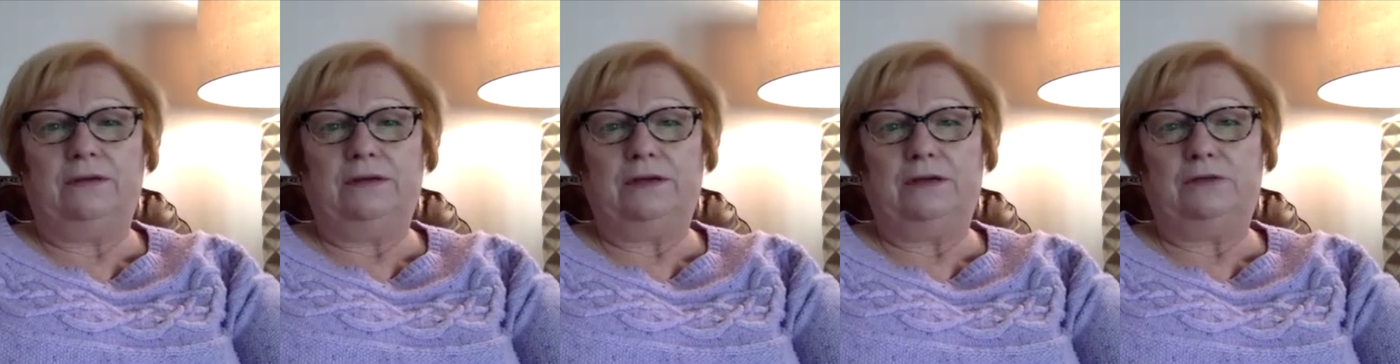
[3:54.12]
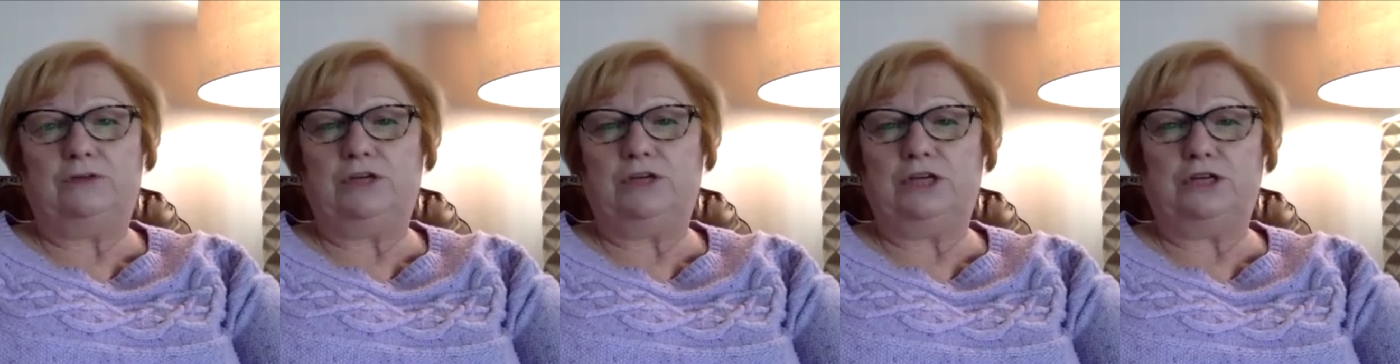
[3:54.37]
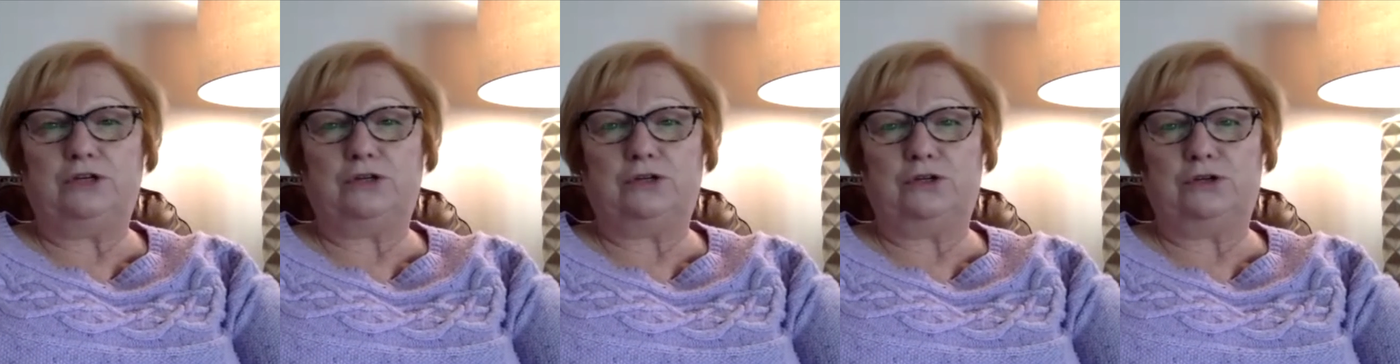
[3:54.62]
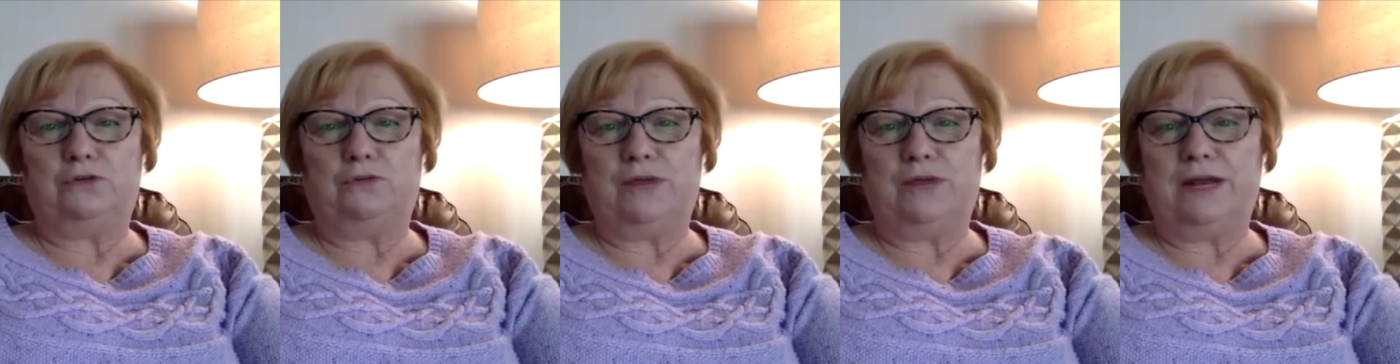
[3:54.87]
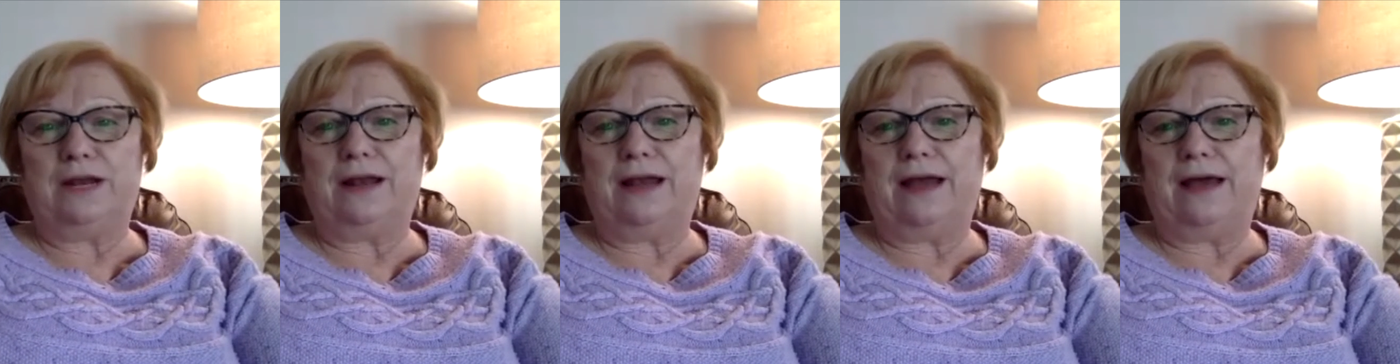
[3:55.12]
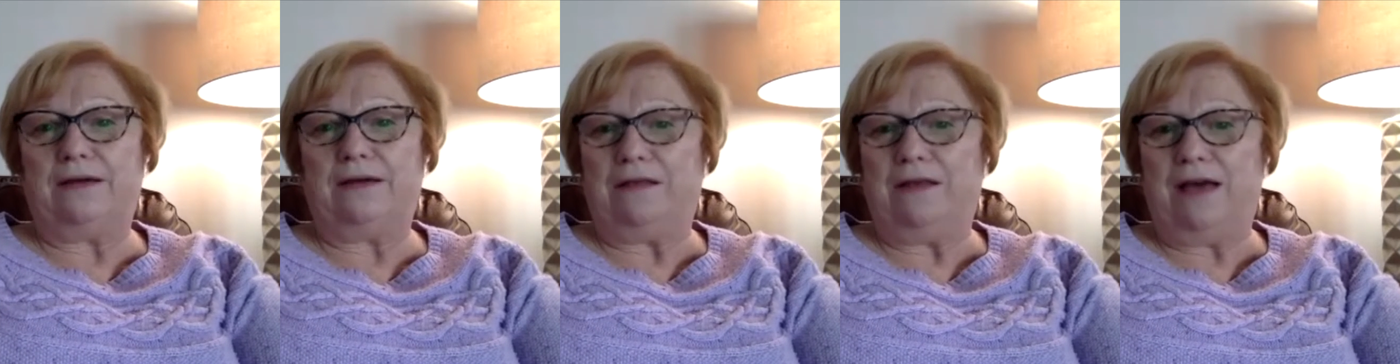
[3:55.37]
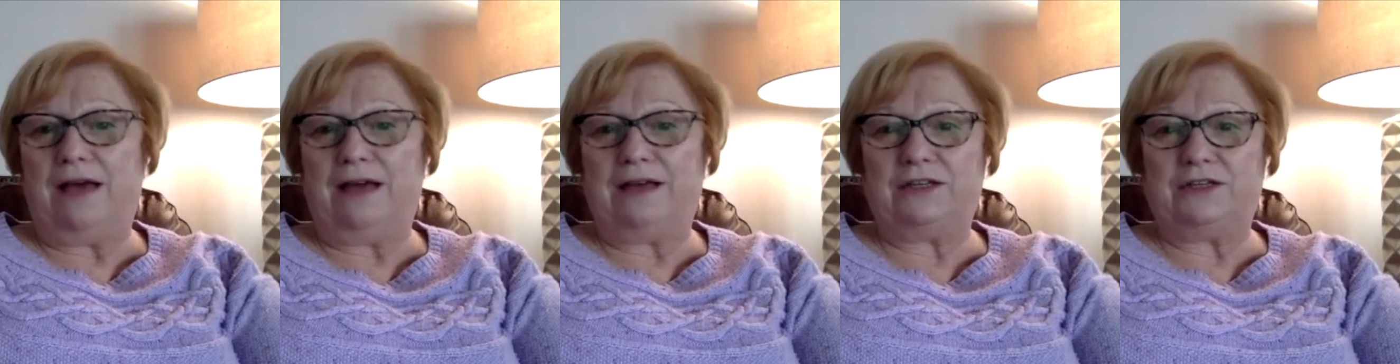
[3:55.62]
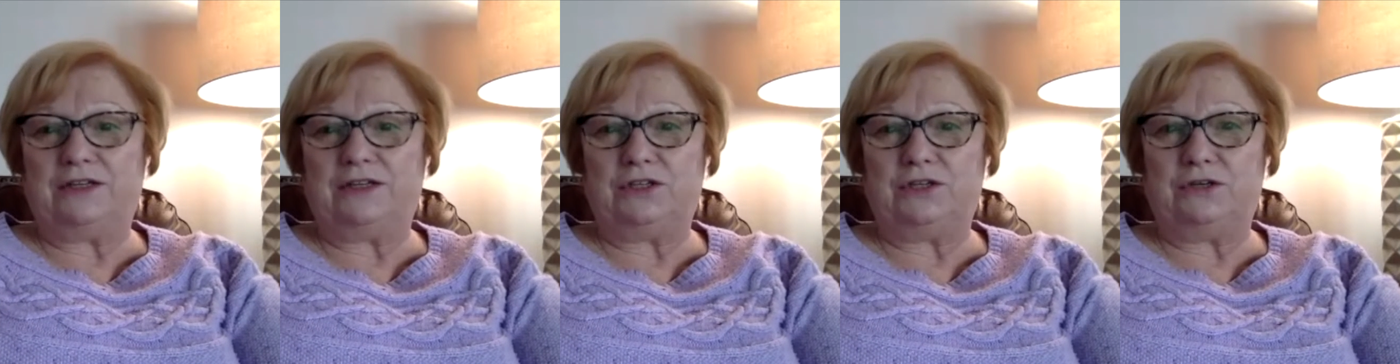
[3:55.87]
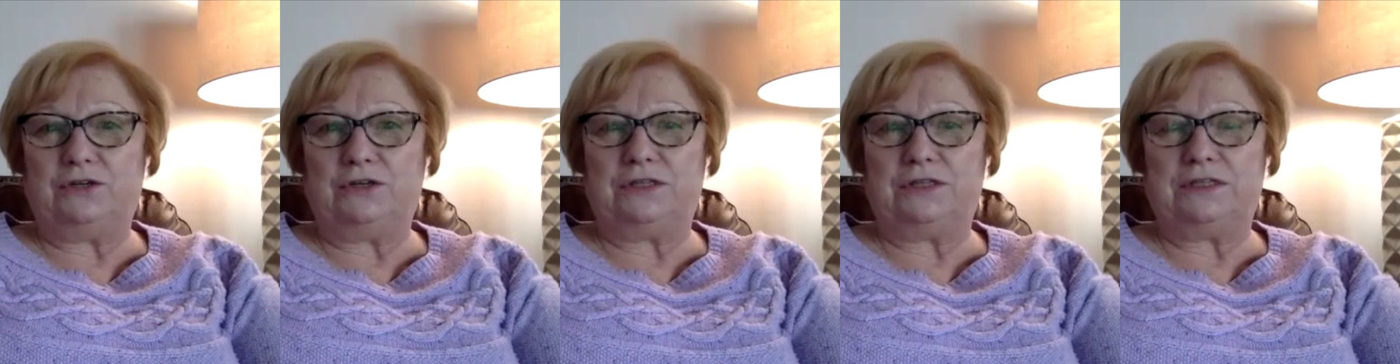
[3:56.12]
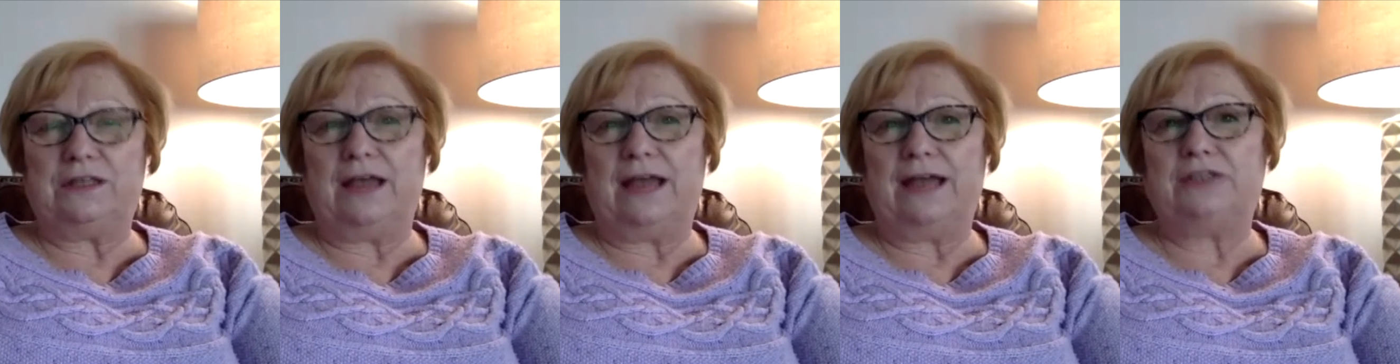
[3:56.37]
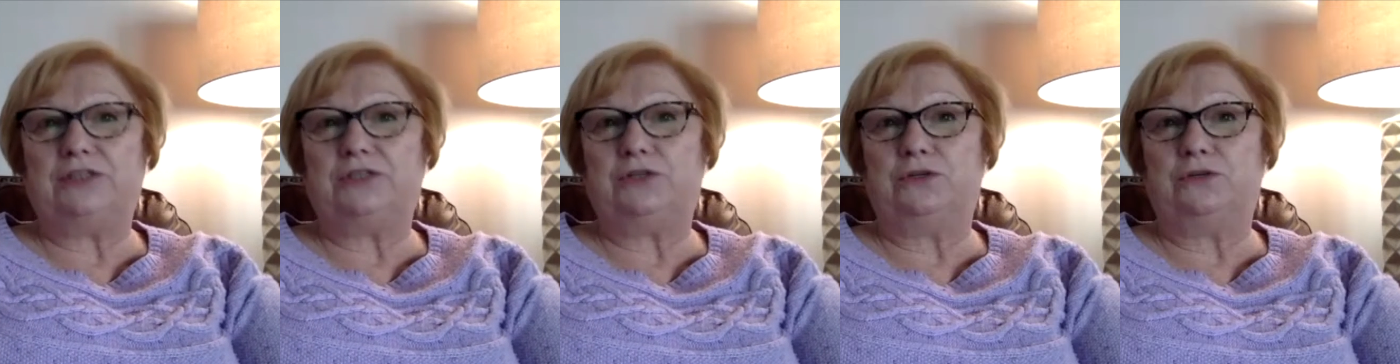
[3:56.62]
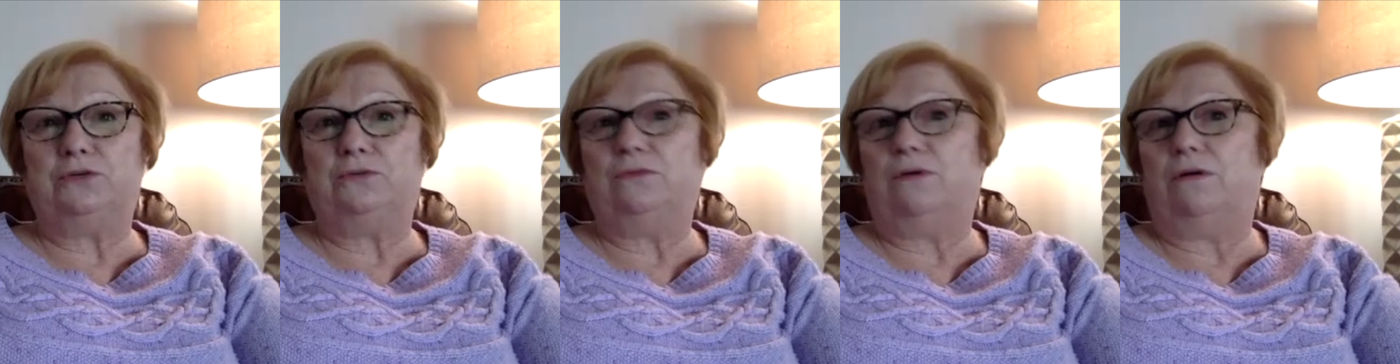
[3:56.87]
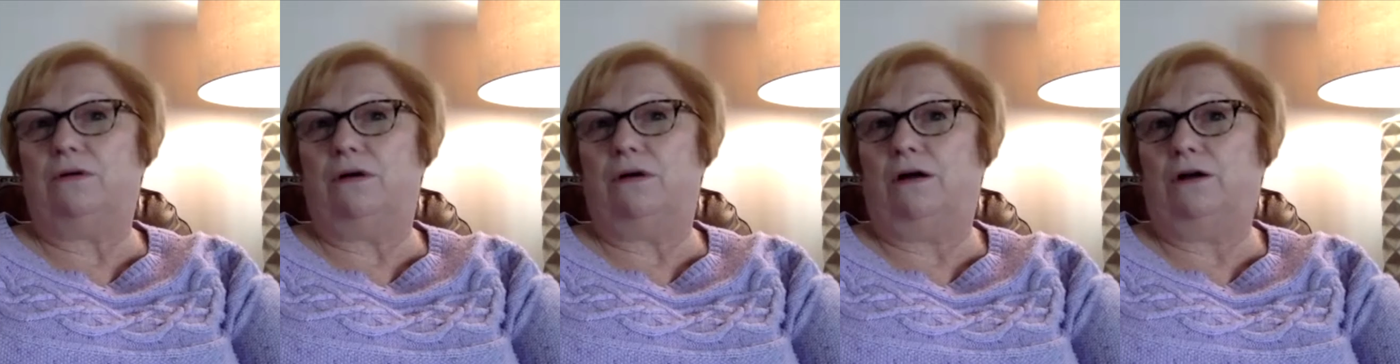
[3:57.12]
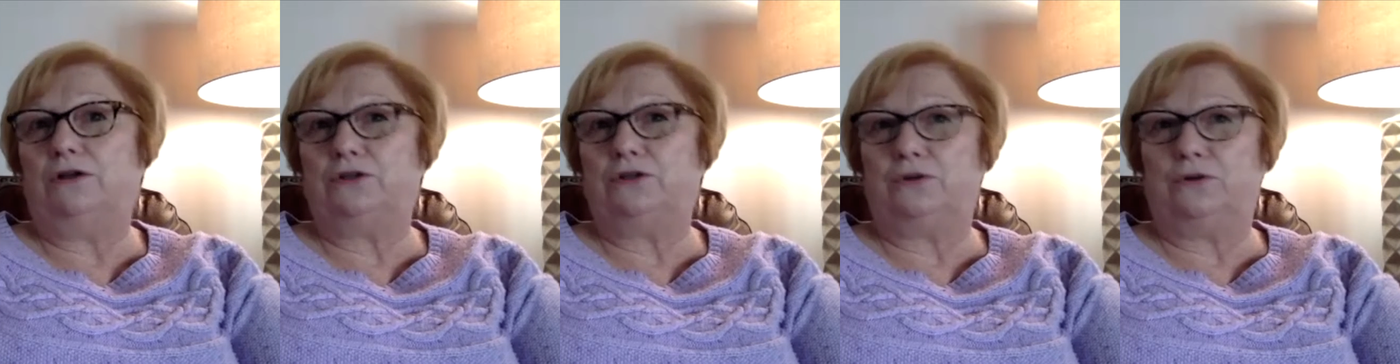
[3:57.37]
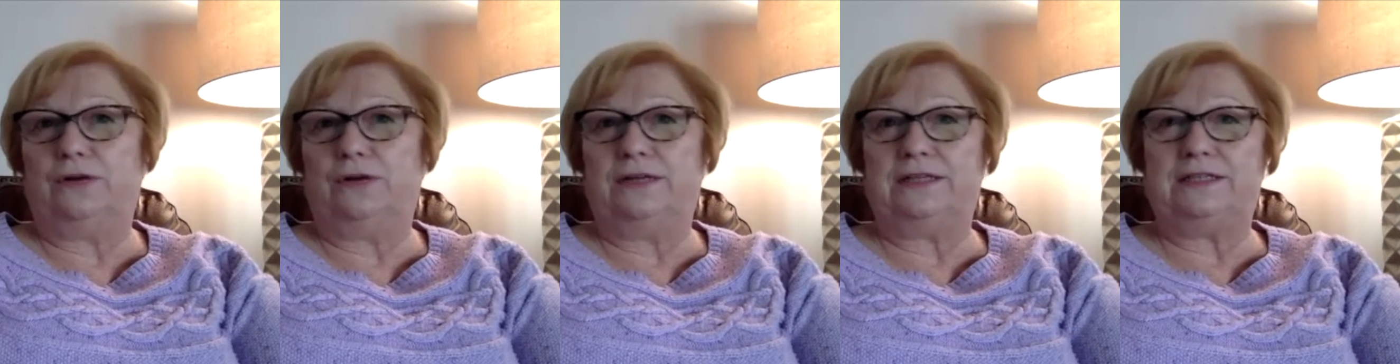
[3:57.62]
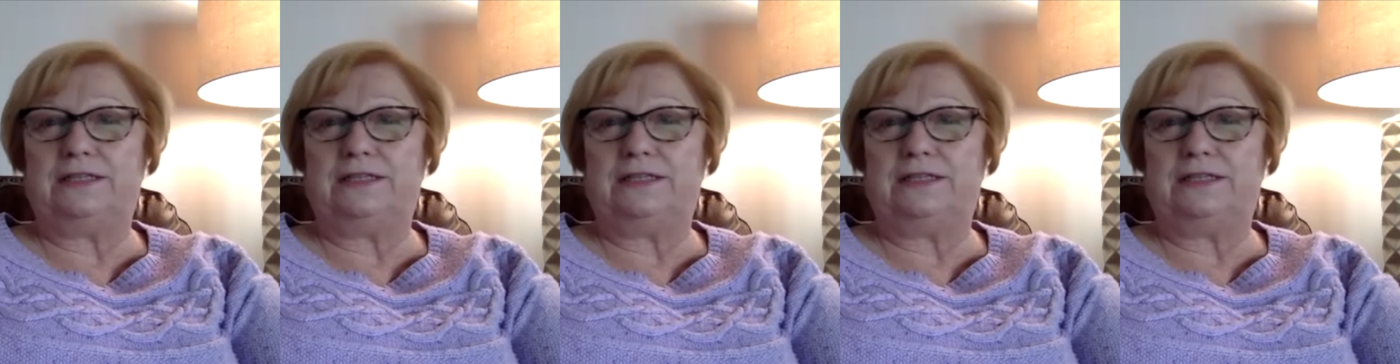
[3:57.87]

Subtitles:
teachers who read aloud a lot to students like to alter it.